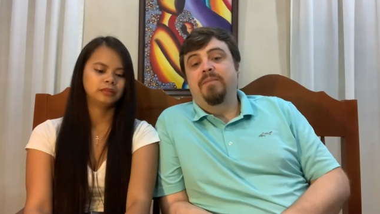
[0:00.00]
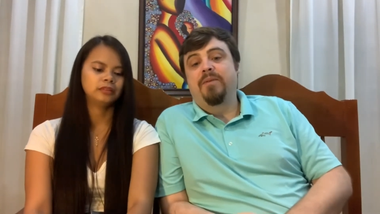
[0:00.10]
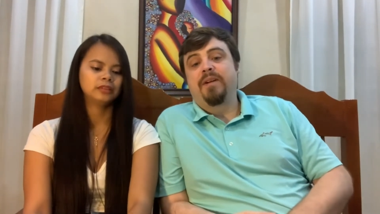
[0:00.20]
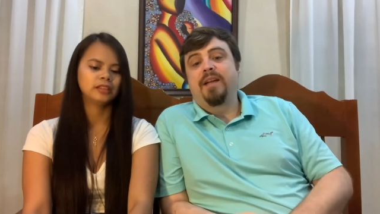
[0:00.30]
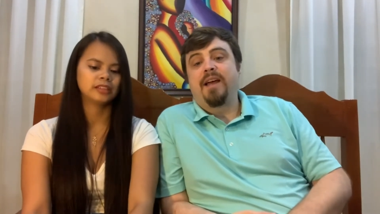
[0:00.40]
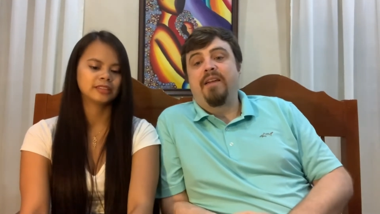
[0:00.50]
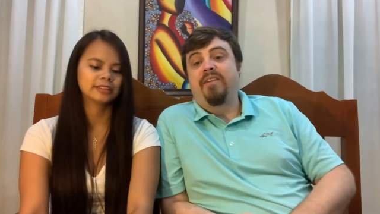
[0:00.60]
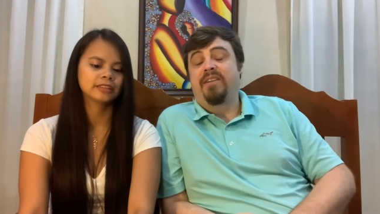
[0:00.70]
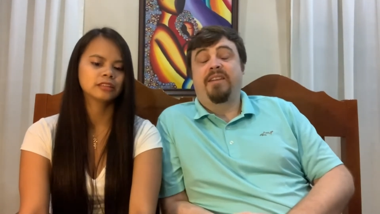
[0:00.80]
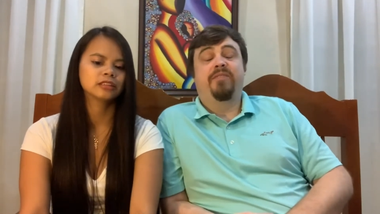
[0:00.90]
Speaker 1: Boracay
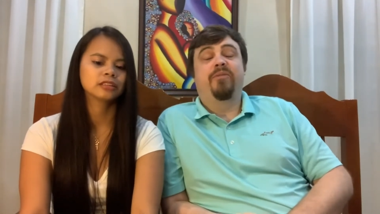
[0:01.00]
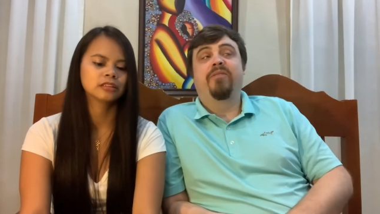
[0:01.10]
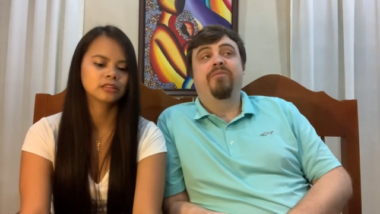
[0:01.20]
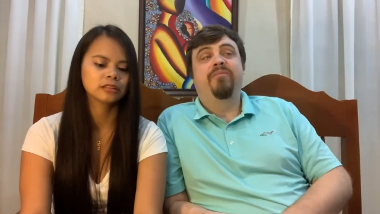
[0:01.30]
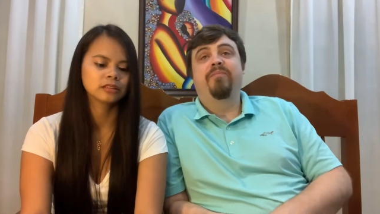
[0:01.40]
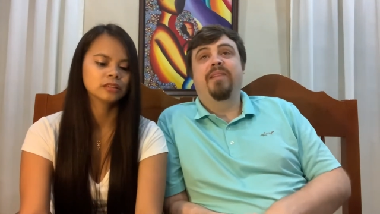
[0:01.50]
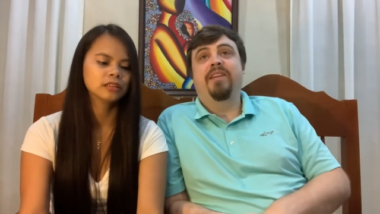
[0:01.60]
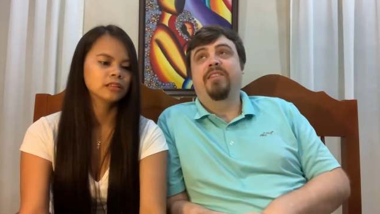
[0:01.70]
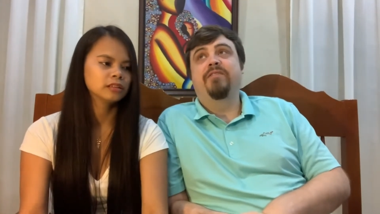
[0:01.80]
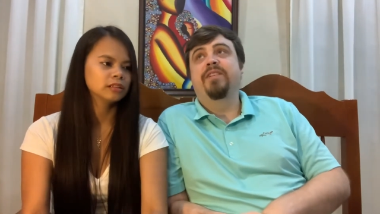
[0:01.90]
yes. or any sort of
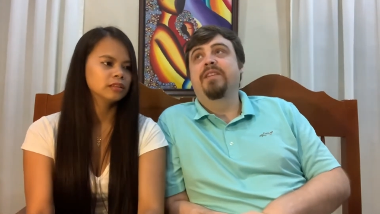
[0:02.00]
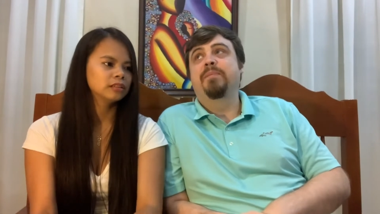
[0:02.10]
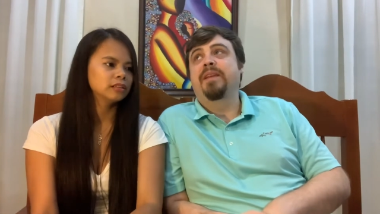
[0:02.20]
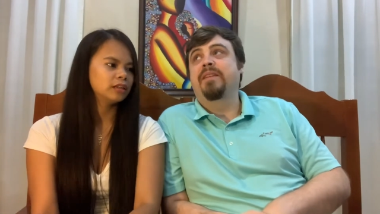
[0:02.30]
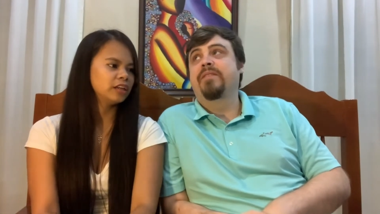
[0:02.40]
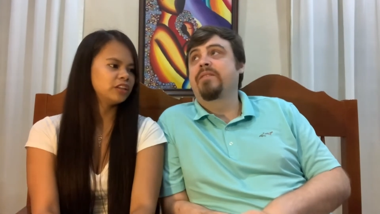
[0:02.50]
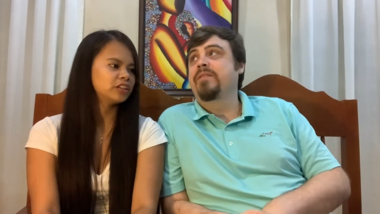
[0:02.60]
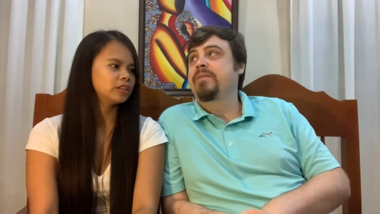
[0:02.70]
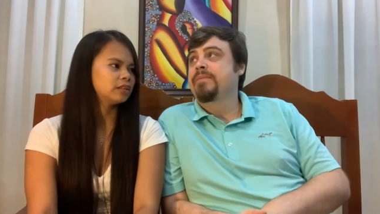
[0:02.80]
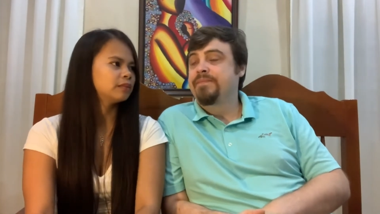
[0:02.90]
place in Philippines.
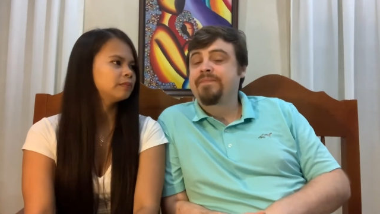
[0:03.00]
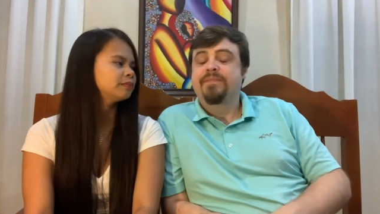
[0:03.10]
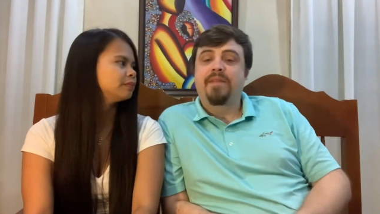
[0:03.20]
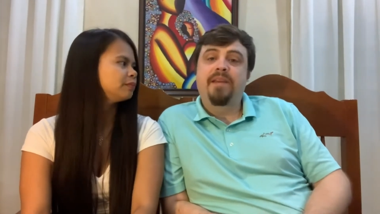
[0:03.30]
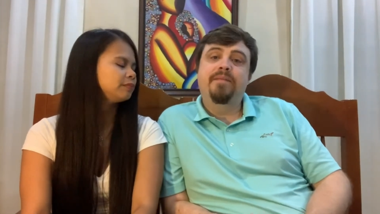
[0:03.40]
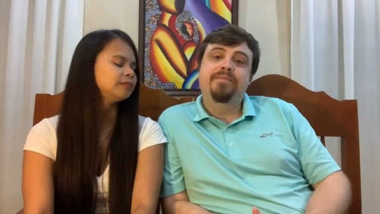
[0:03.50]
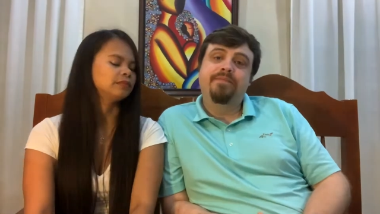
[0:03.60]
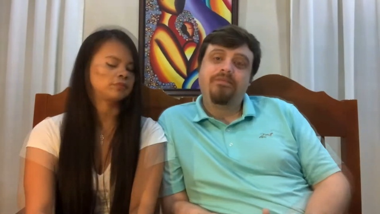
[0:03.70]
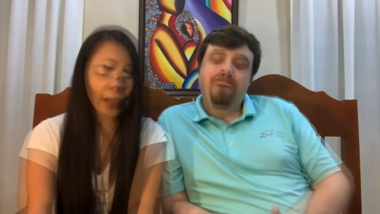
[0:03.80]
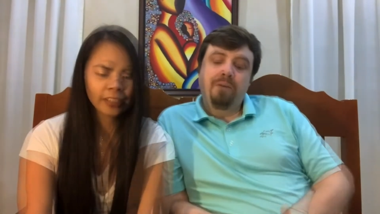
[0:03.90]
Asia. Yeah.
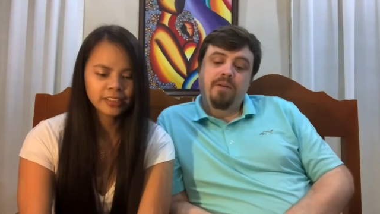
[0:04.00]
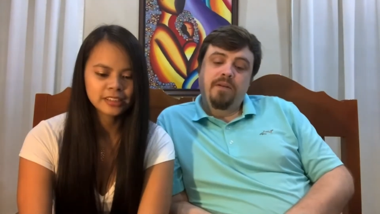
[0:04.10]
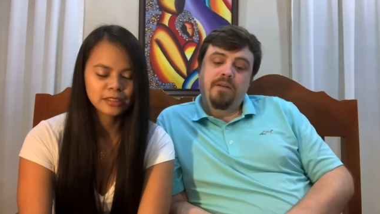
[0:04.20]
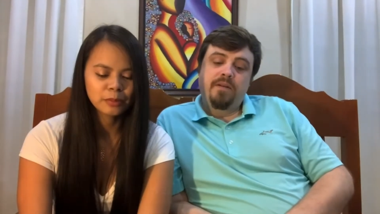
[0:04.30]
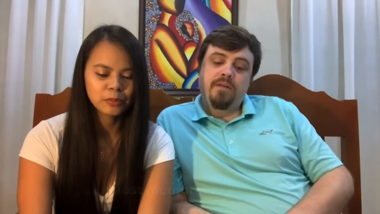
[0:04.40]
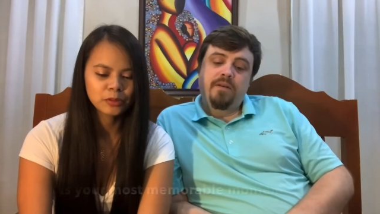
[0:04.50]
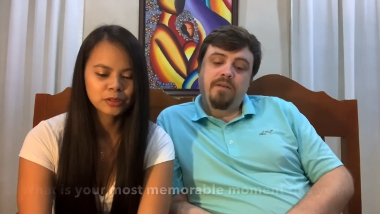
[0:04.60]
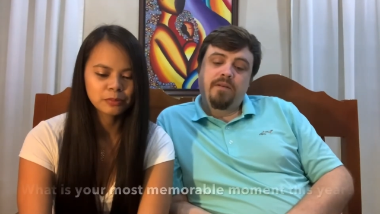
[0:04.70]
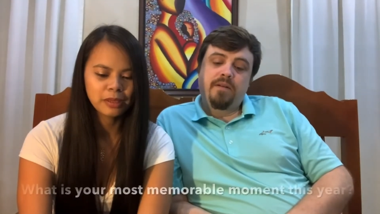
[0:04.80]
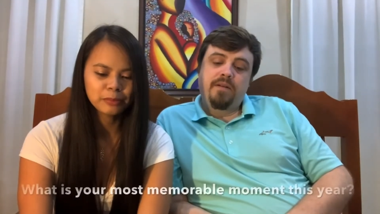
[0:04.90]
Speaker 2: What is the
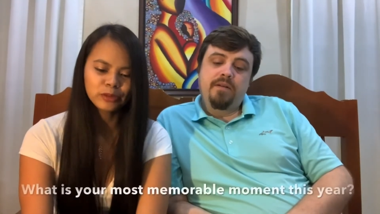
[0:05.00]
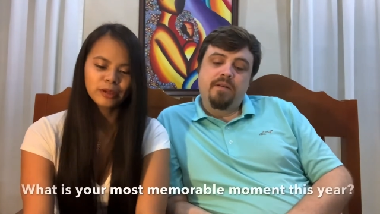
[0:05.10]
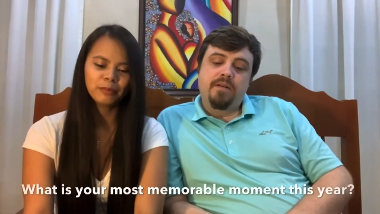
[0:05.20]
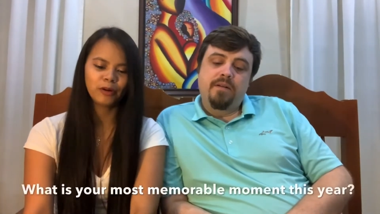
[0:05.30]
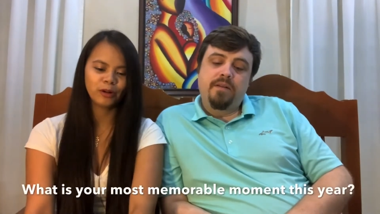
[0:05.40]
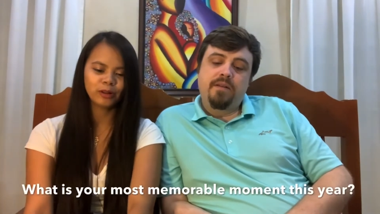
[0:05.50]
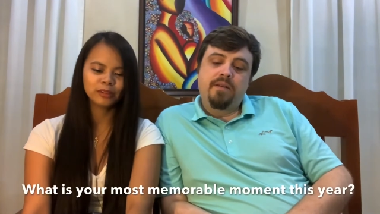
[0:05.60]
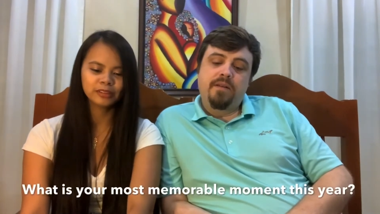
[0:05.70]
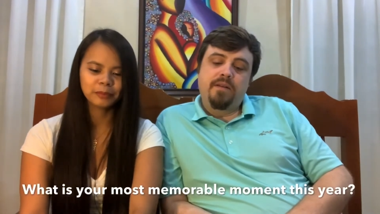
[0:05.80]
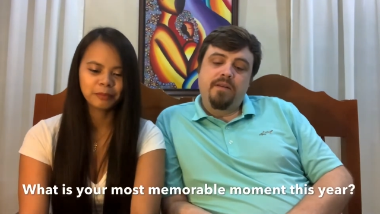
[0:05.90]
most
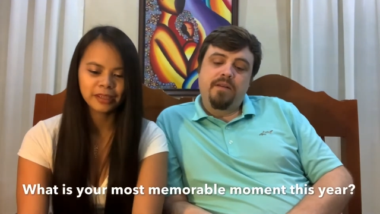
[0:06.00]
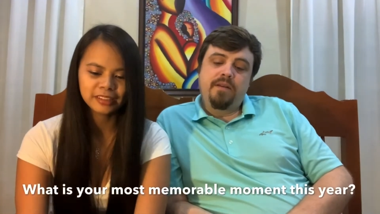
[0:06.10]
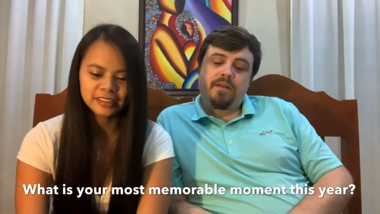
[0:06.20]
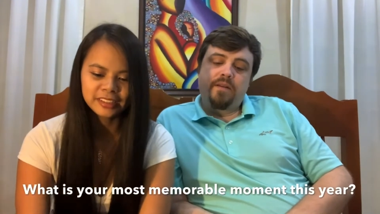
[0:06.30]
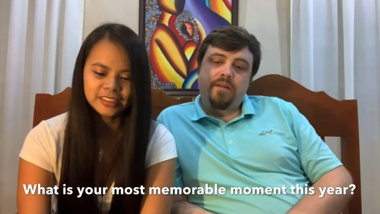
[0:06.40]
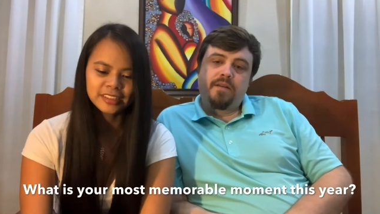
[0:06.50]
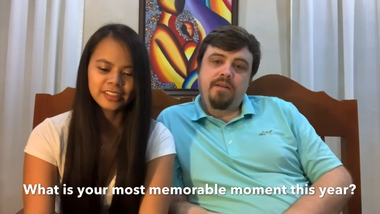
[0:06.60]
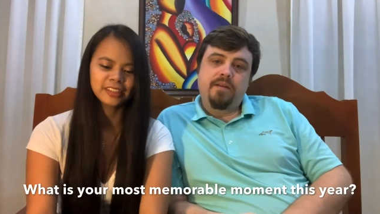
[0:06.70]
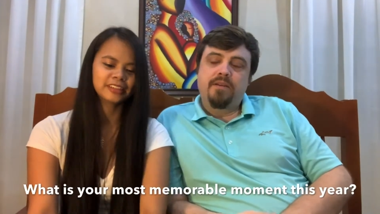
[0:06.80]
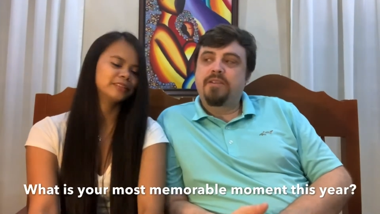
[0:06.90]
memorable event this
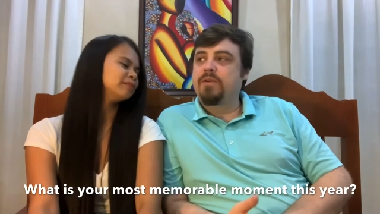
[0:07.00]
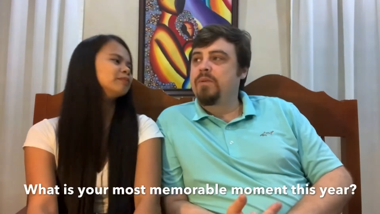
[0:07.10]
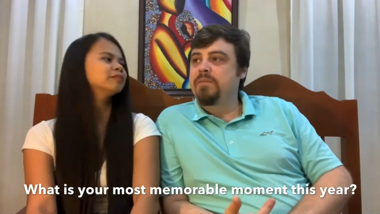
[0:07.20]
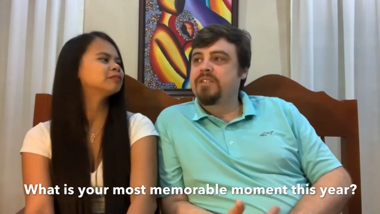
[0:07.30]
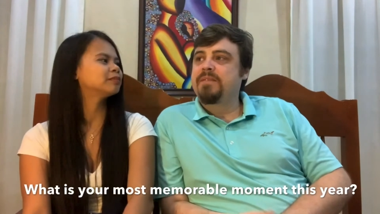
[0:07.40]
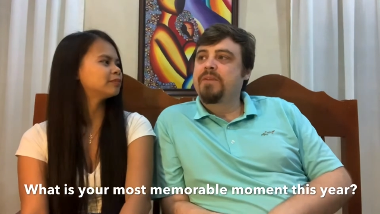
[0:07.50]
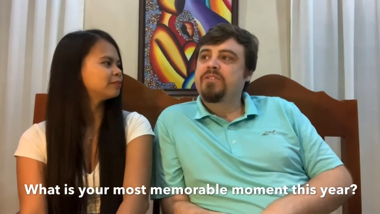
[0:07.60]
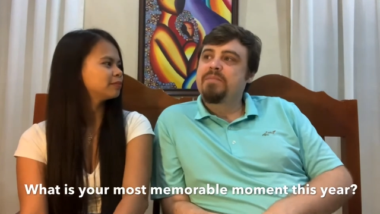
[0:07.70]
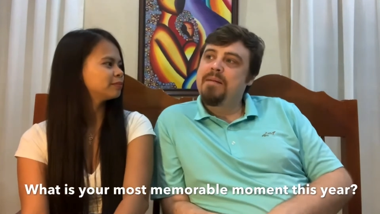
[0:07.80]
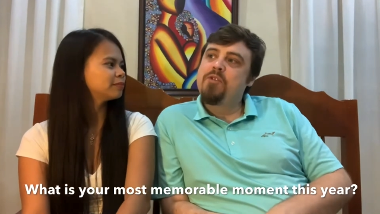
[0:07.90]
year?
Speaker 1: So what was the
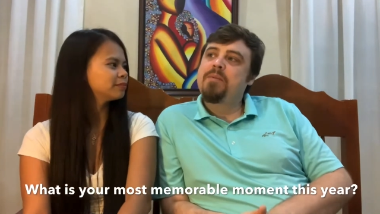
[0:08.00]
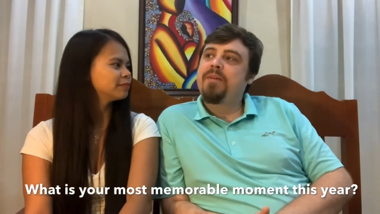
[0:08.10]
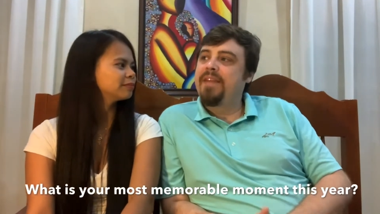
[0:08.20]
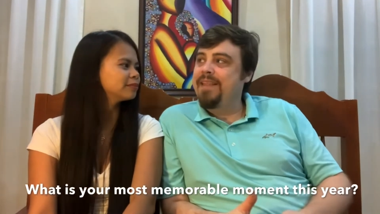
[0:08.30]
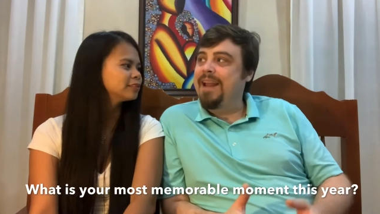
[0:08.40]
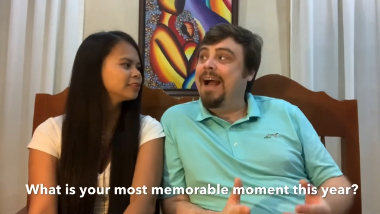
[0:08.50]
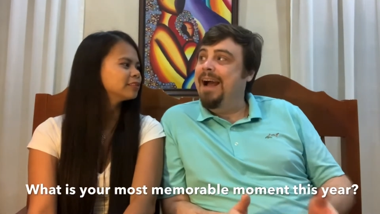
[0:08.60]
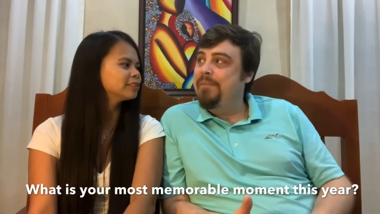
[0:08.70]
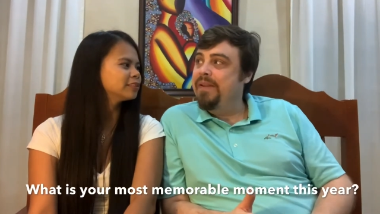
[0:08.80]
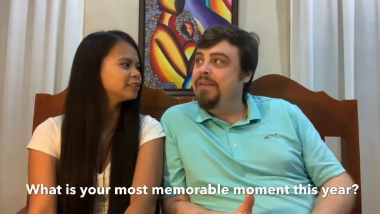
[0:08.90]
most memorable thing that
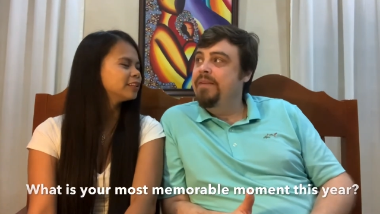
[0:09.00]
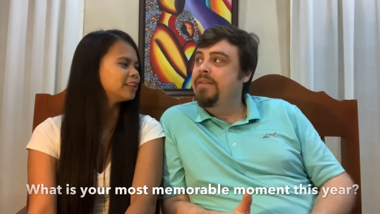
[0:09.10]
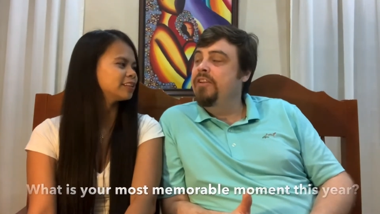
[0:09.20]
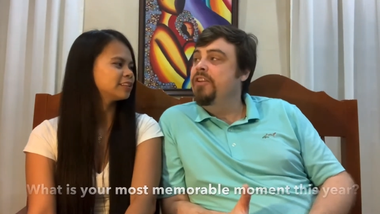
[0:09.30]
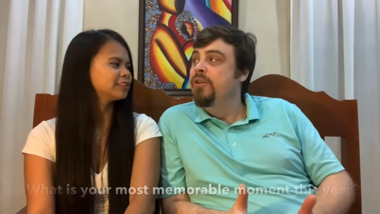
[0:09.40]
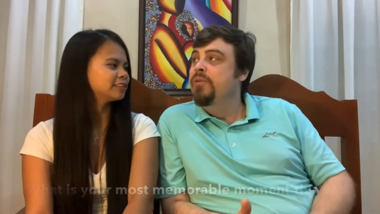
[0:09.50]
happened yes. to you